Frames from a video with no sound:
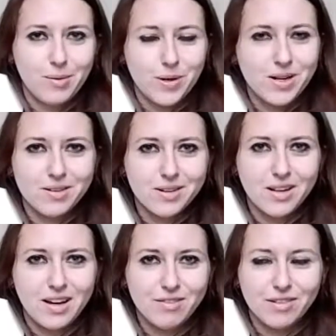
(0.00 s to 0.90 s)
without the
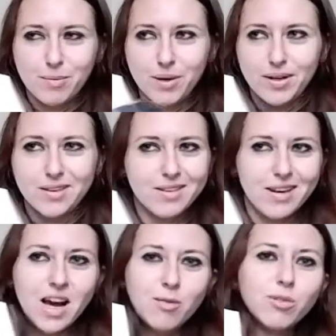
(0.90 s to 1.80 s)
glove, I mean,
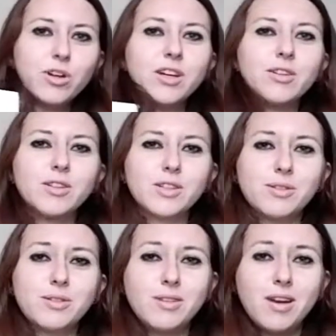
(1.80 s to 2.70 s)
I'm really good at